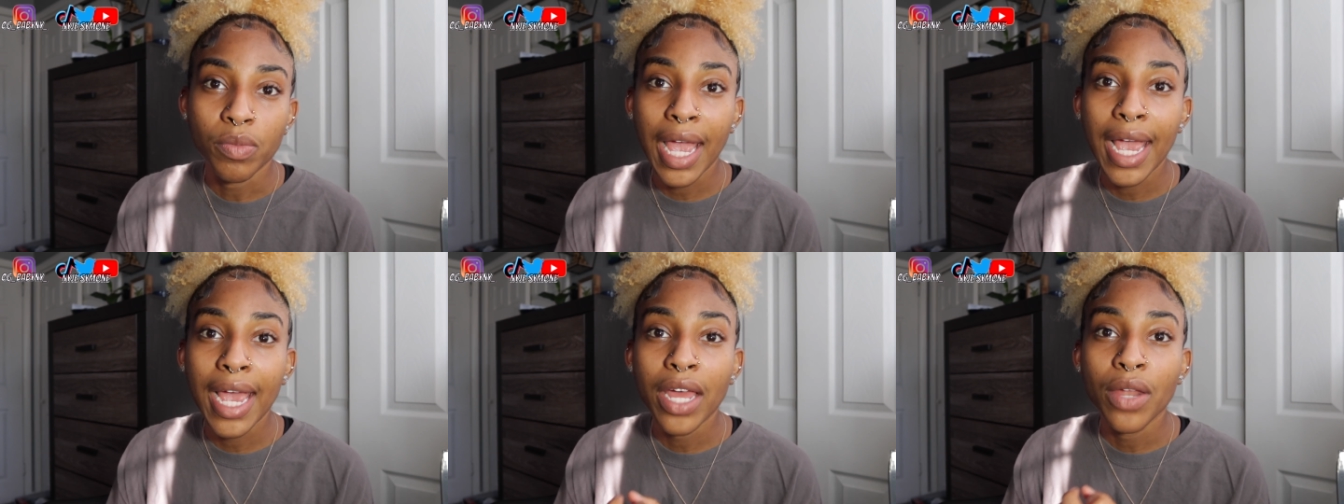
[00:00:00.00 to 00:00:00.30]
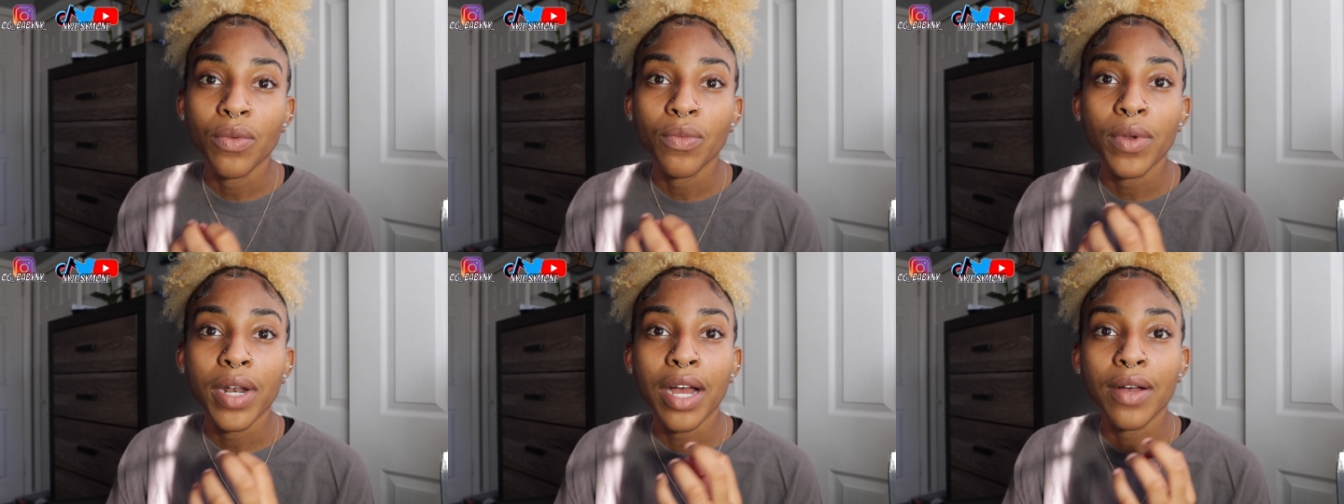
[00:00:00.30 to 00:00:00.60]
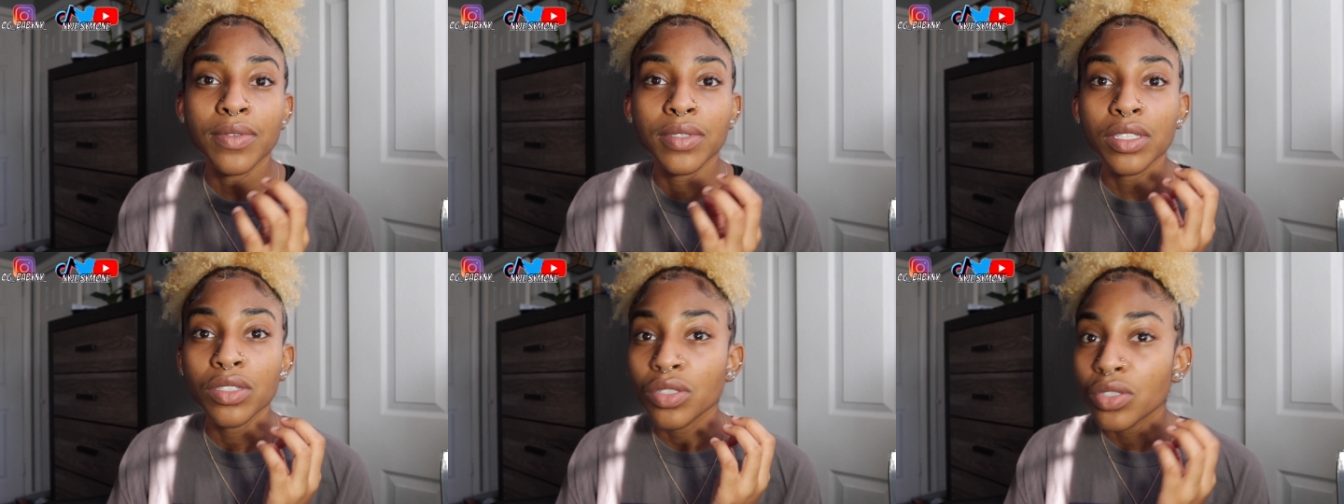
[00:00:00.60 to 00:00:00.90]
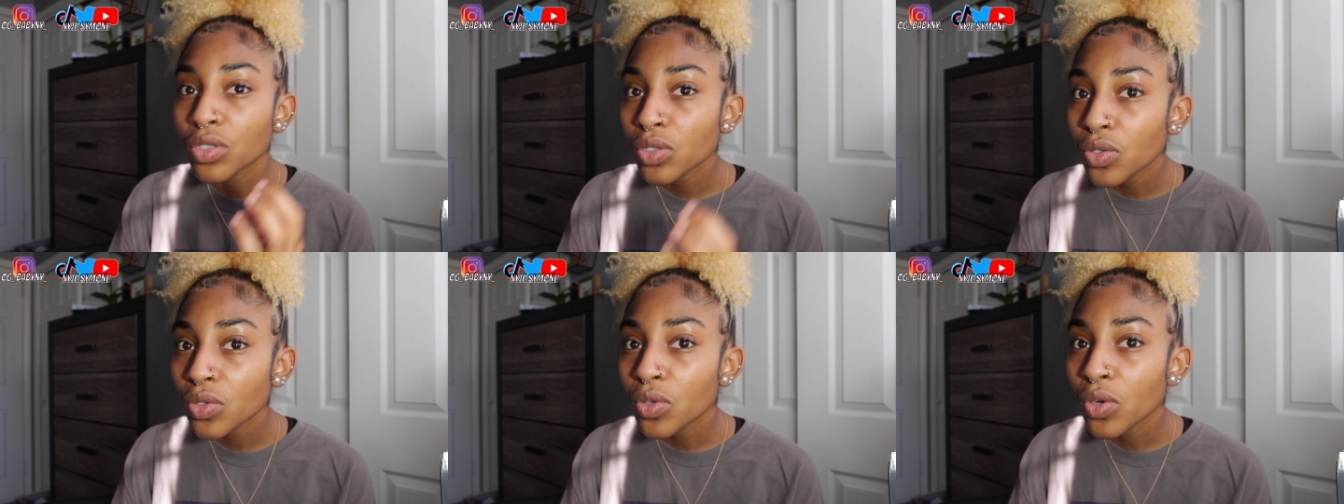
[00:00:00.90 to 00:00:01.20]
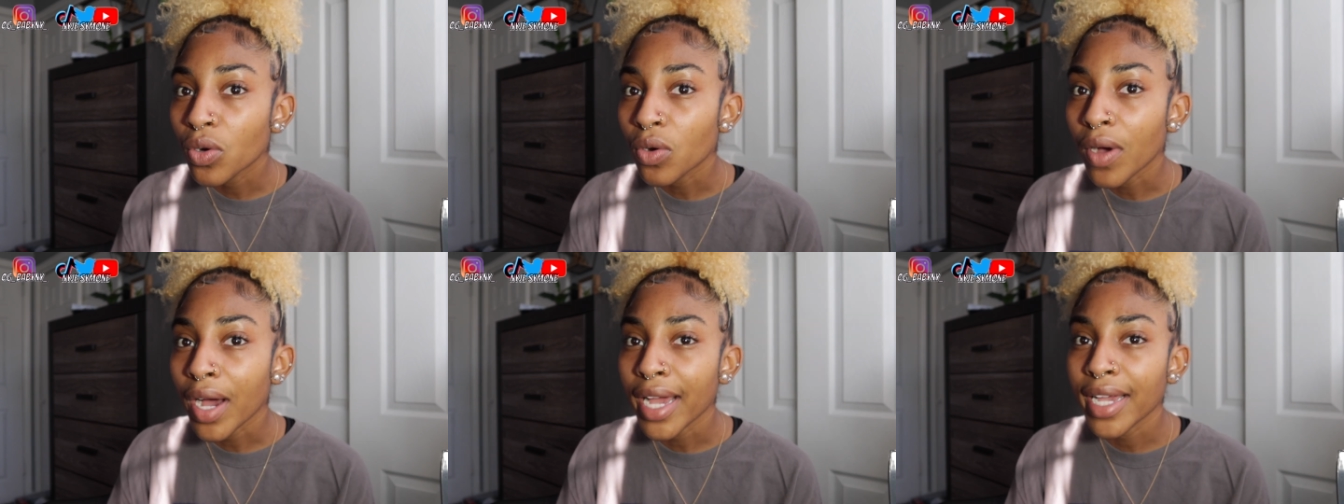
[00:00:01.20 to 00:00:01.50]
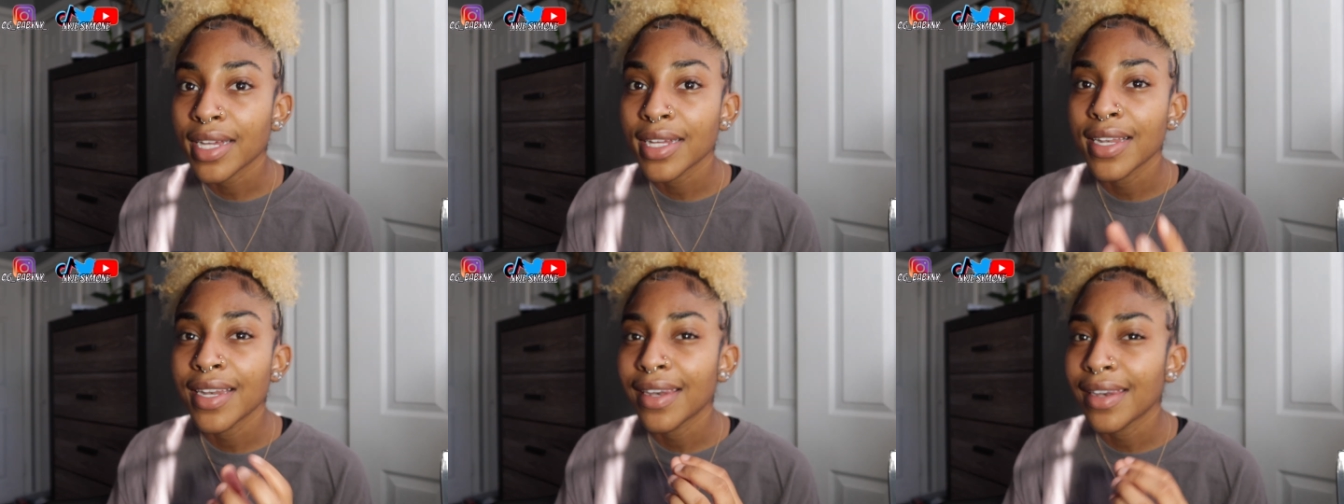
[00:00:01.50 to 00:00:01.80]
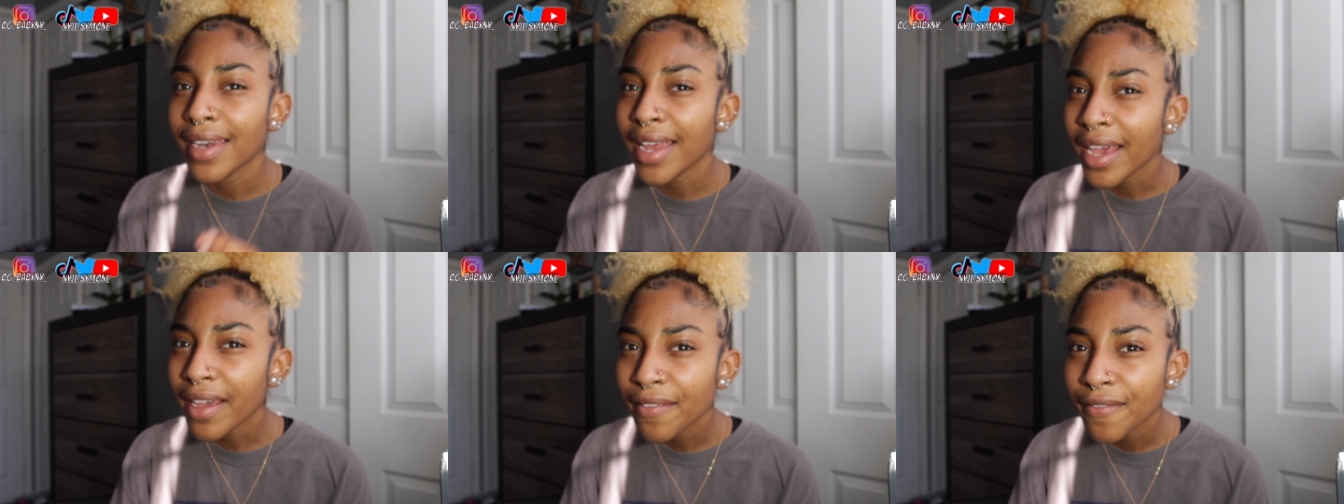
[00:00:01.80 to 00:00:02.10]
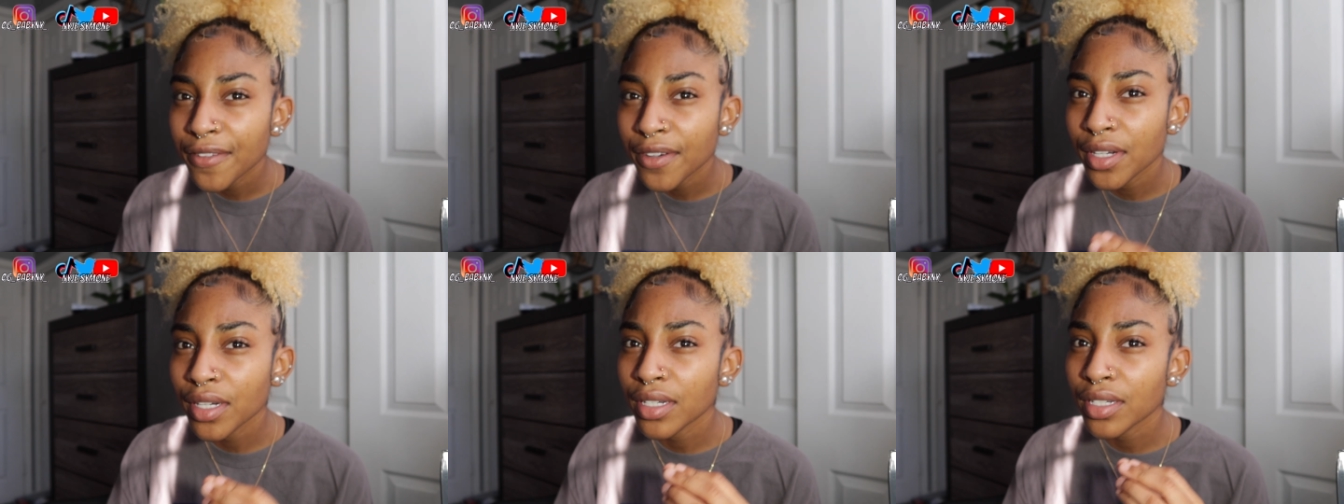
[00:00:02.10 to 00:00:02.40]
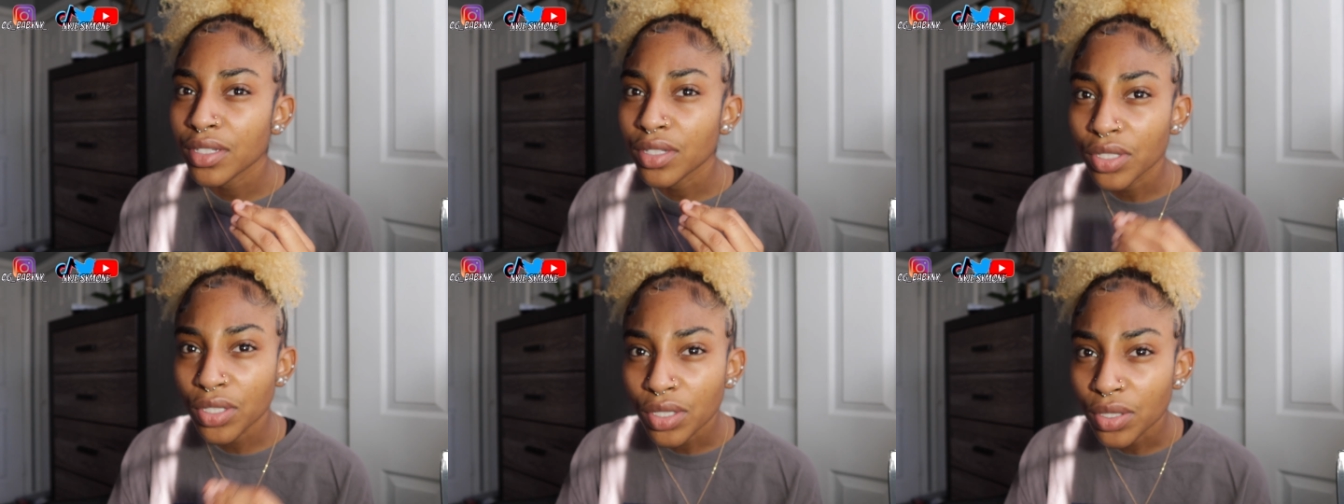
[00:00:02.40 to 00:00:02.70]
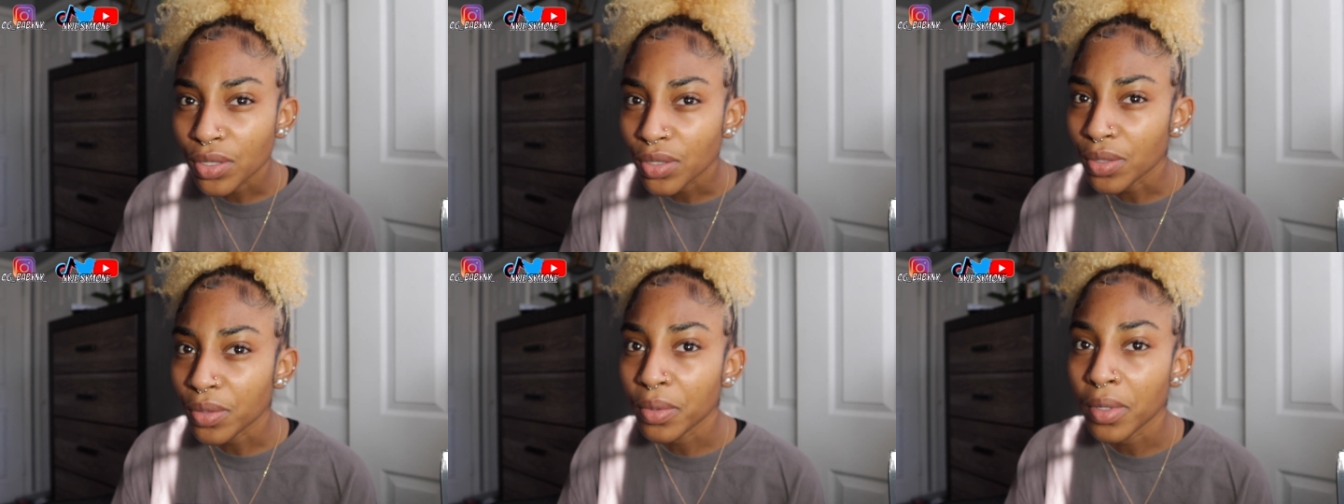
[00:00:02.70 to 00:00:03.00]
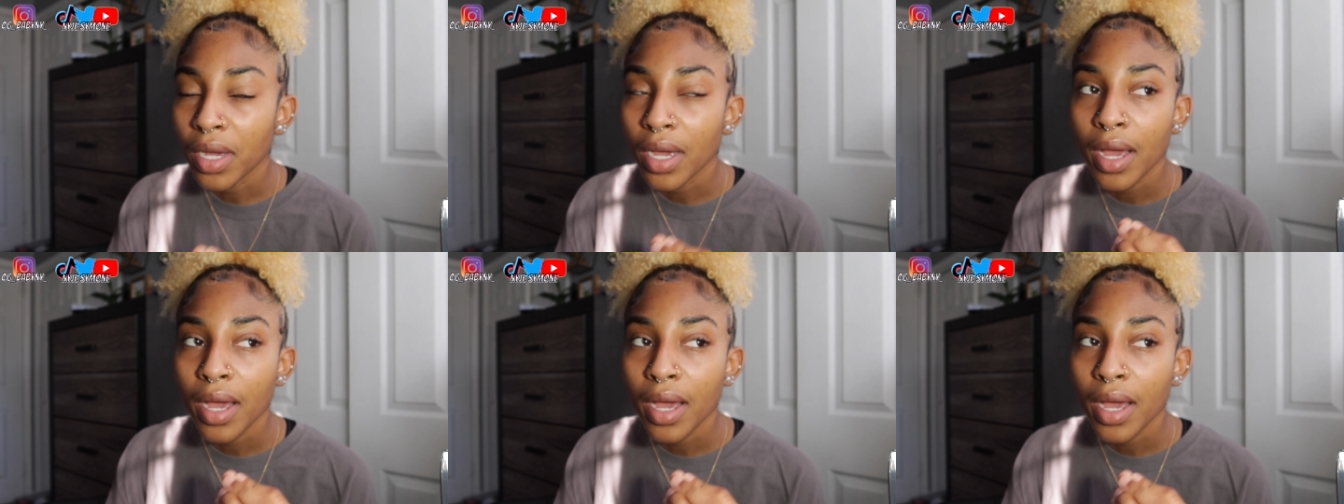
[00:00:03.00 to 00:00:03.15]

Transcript: and when I was in school I could never do